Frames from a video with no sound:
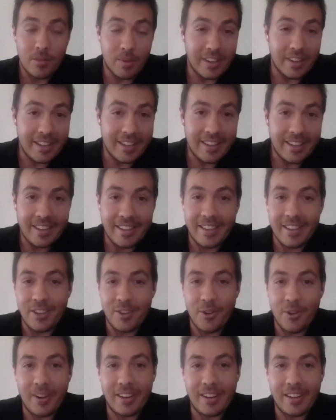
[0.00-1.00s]
Similarly, in
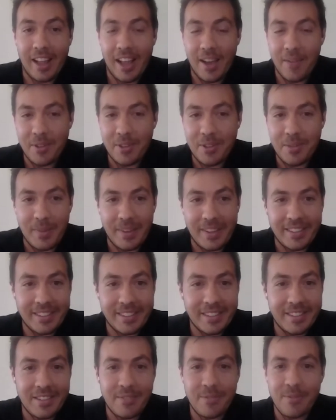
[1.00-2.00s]
the UN climate
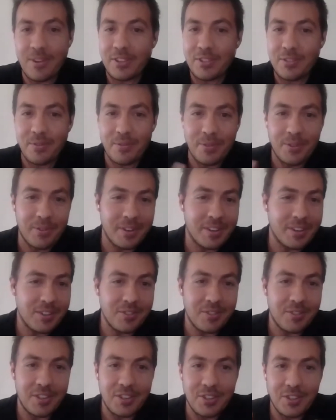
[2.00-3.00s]
spaces, the fossil fuel
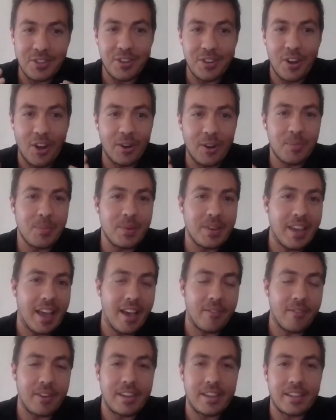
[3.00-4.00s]
industry should not be
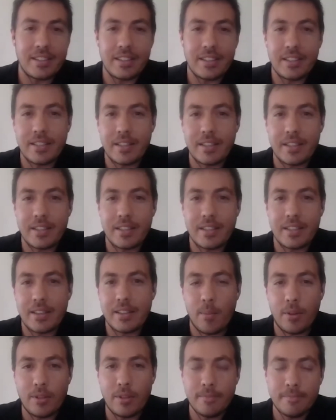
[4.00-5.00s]
having a seat at the
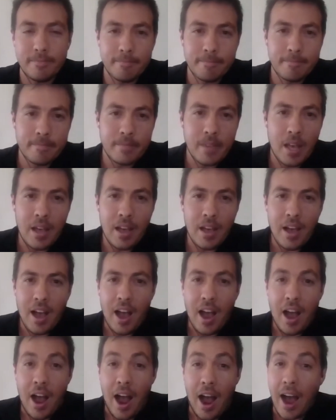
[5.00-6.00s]
table.
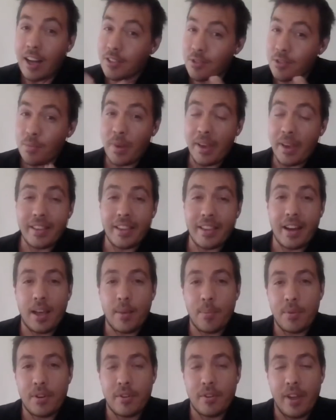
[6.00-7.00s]
How to make
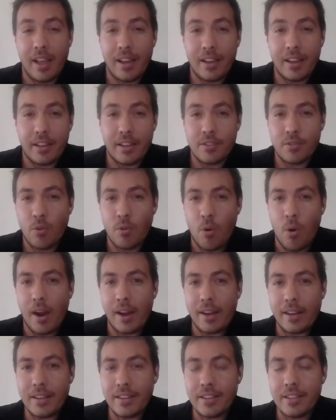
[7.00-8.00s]
that happen in reality is
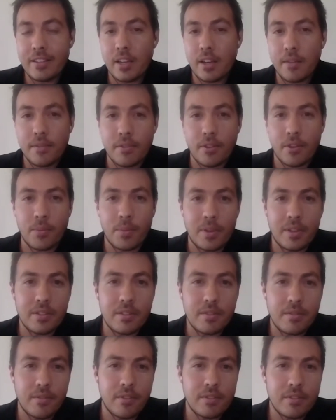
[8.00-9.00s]
quite tough, though,
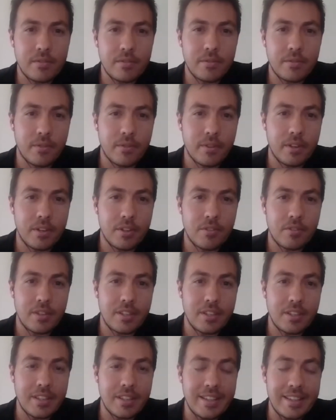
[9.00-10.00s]
because the fossil fuel
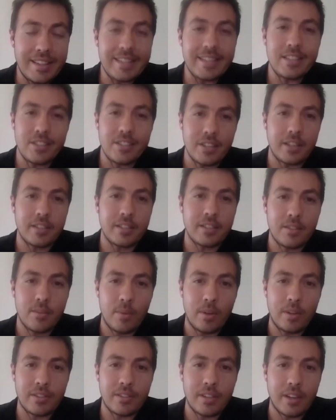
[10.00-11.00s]
industry isn't
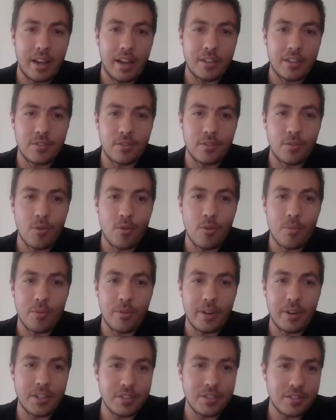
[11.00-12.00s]
just the multinational
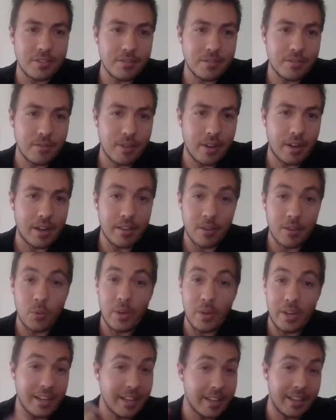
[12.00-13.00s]
corporations, right? I
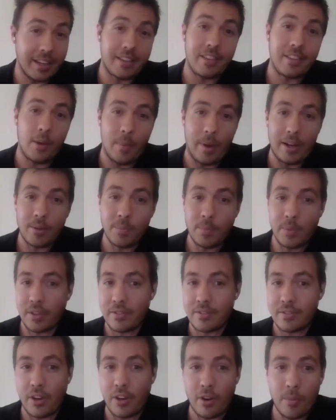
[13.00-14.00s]
think we need to kick them out
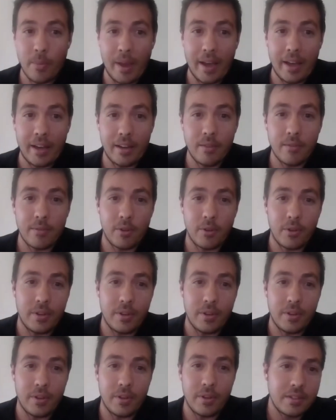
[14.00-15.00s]
because they're a bad
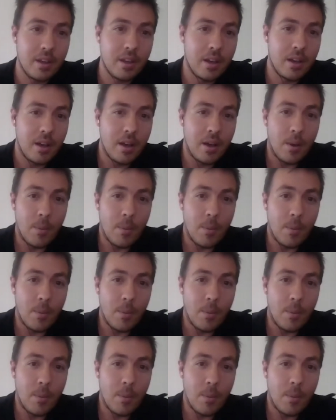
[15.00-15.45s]
influence.